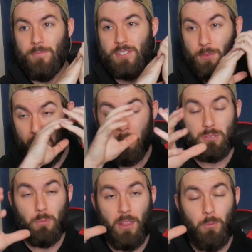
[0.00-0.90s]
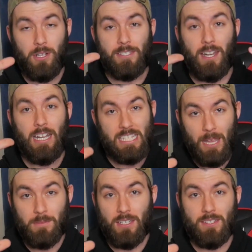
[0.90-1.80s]
So that was one of the ones that I
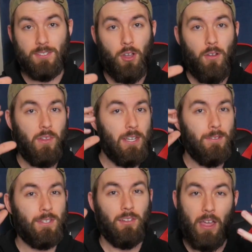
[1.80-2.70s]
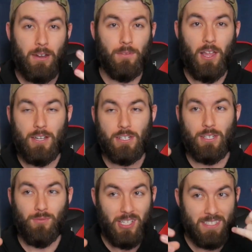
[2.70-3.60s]
attempted to solve, and I used a lot of logic
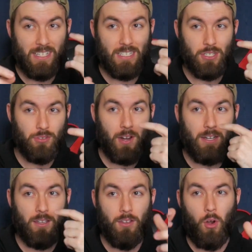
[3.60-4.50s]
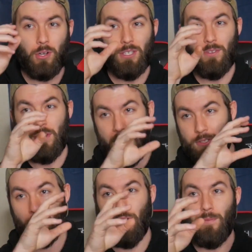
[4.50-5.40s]
and reasoning to try to argue the
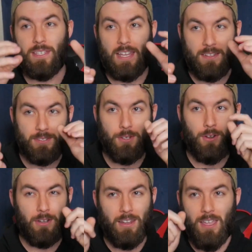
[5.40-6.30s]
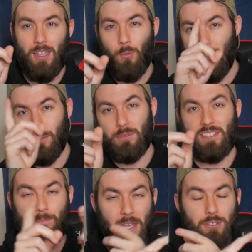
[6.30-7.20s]
nature of the tensor and whether it was
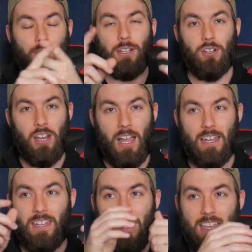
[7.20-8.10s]
symmetric or not.